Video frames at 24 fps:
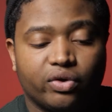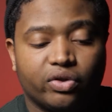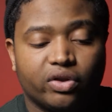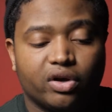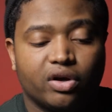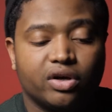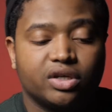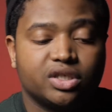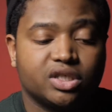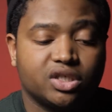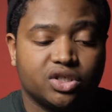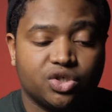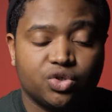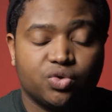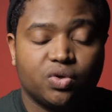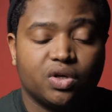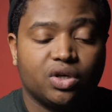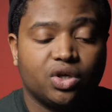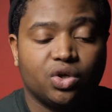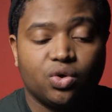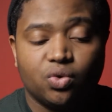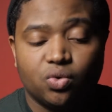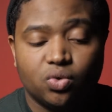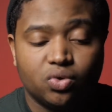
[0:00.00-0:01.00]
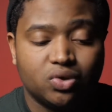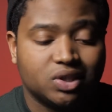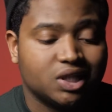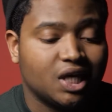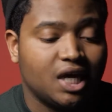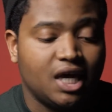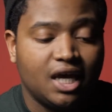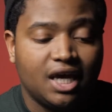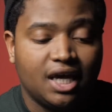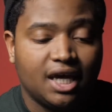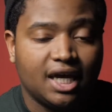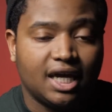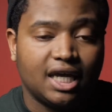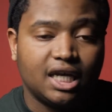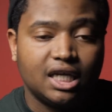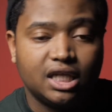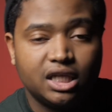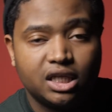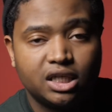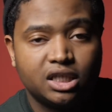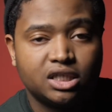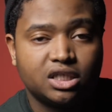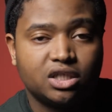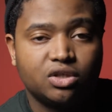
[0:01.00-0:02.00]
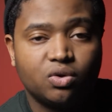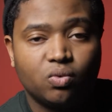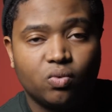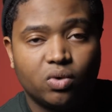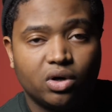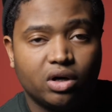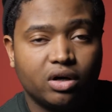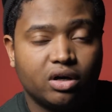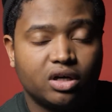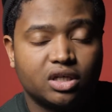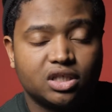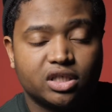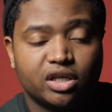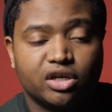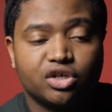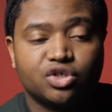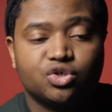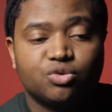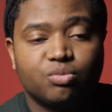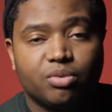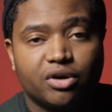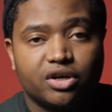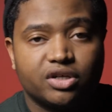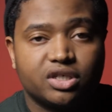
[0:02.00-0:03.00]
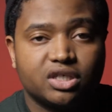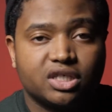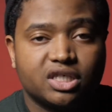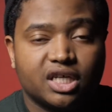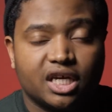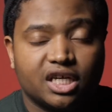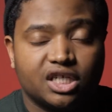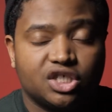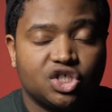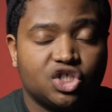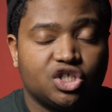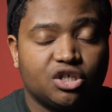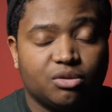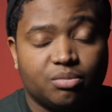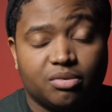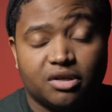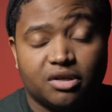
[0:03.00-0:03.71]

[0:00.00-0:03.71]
thirds is you can use any lens in the world as long as you purchase a cheap